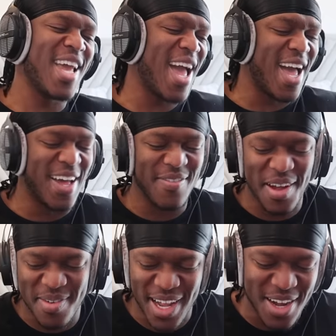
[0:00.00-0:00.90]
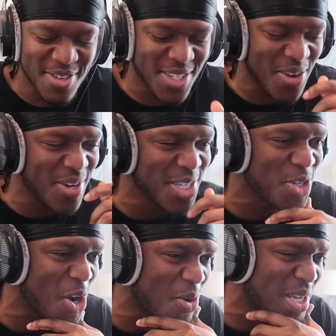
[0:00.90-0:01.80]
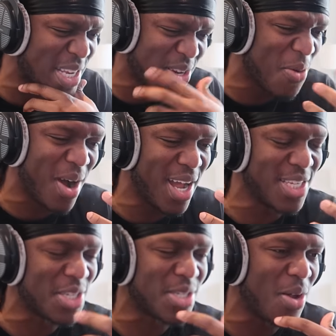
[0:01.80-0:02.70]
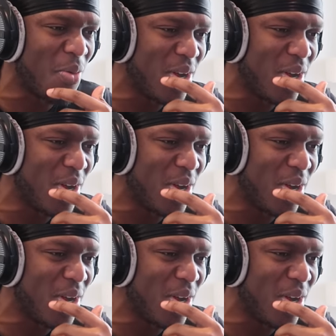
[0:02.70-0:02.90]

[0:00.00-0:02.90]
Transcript: yeah, Family Guy was always jokes. I don't know why I just stopped